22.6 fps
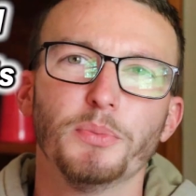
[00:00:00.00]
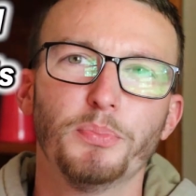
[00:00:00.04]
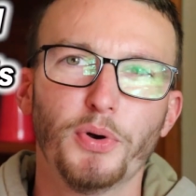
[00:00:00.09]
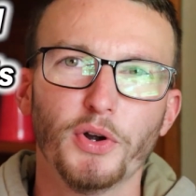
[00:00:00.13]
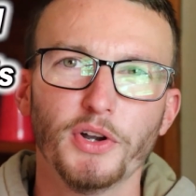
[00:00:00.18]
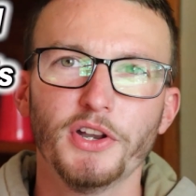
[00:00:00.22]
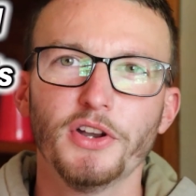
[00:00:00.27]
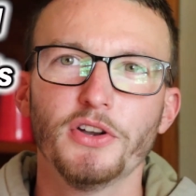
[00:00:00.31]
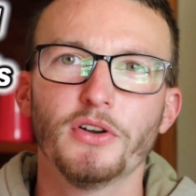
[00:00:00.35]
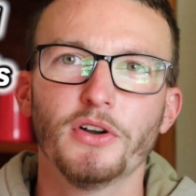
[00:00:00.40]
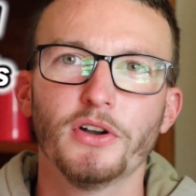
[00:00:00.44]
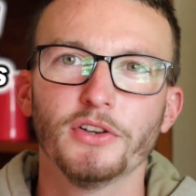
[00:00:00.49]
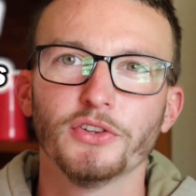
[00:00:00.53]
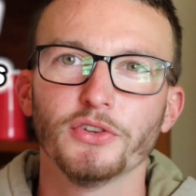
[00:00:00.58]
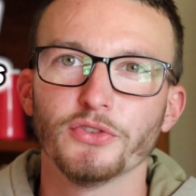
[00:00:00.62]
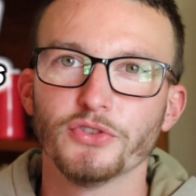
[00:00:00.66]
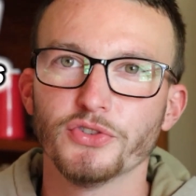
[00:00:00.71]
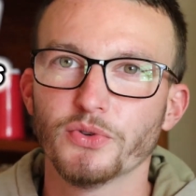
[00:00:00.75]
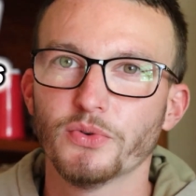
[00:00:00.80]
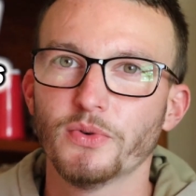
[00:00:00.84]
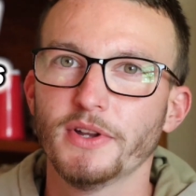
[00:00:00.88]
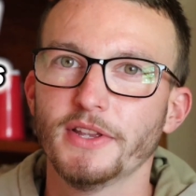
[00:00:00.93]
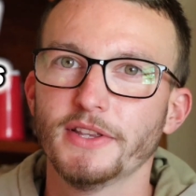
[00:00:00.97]
You put it on your
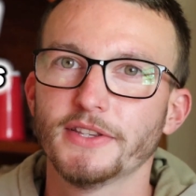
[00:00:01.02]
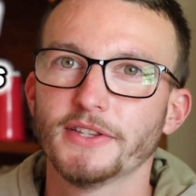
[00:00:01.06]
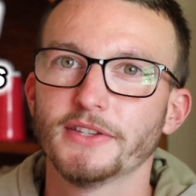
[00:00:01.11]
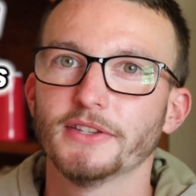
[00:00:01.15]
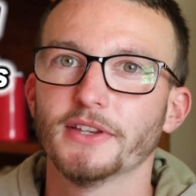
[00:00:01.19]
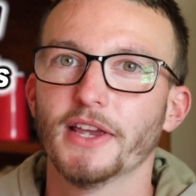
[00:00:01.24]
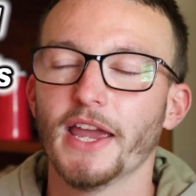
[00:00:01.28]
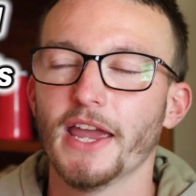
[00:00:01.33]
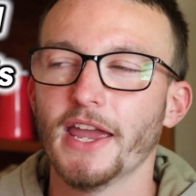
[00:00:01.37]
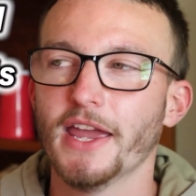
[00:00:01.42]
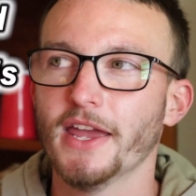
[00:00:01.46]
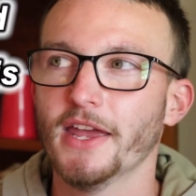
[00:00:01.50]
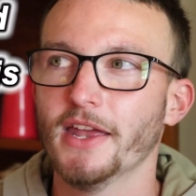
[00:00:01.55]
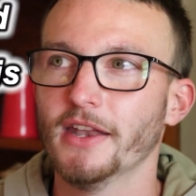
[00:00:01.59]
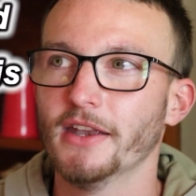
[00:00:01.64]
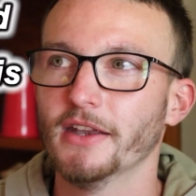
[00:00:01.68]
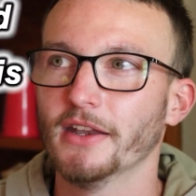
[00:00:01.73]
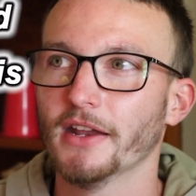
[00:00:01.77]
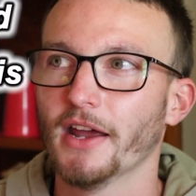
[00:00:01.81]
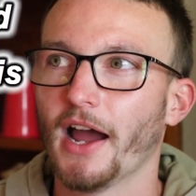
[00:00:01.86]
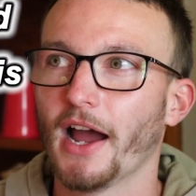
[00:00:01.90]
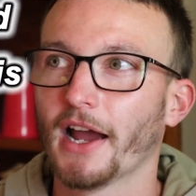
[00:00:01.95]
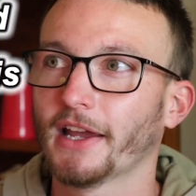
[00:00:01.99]
joints,
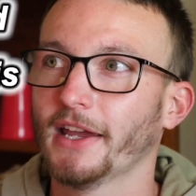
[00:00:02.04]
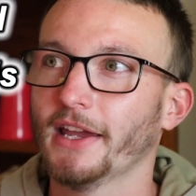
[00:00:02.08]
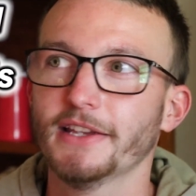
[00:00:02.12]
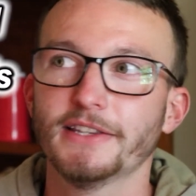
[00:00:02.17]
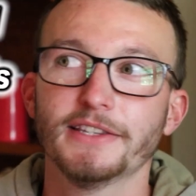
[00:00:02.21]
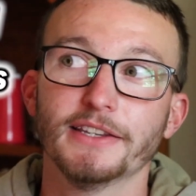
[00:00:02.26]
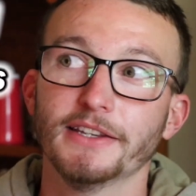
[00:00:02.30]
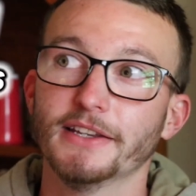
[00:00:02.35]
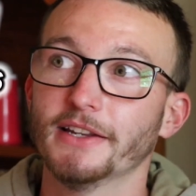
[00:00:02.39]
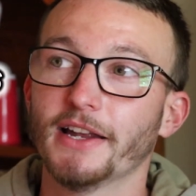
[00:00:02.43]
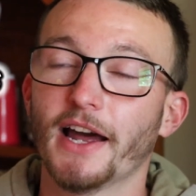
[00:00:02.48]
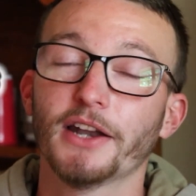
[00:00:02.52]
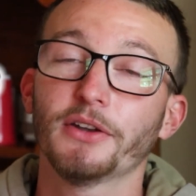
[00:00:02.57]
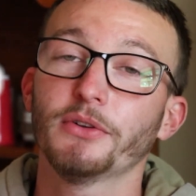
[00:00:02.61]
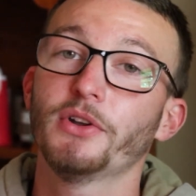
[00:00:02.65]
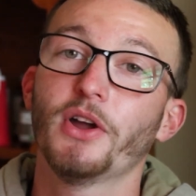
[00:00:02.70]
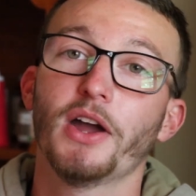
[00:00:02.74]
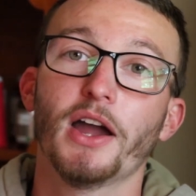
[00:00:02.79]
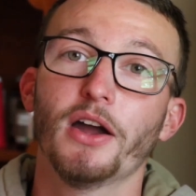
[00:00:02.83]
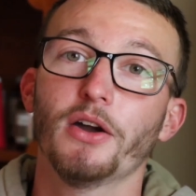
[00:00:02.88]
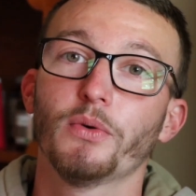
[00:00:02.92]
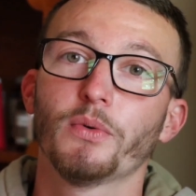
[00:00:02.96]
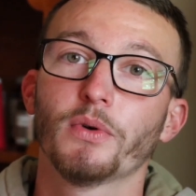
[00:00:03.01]
and I guess I don't know
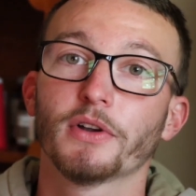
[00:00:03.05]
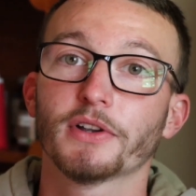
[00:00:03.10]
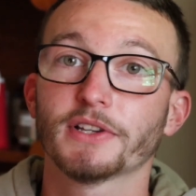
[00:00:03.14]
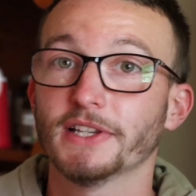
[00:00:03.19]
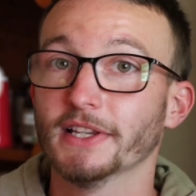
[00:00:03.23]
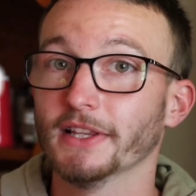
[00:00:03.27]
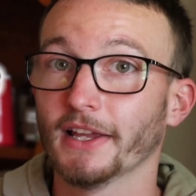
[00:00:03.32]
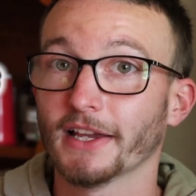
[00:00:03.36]
how it works,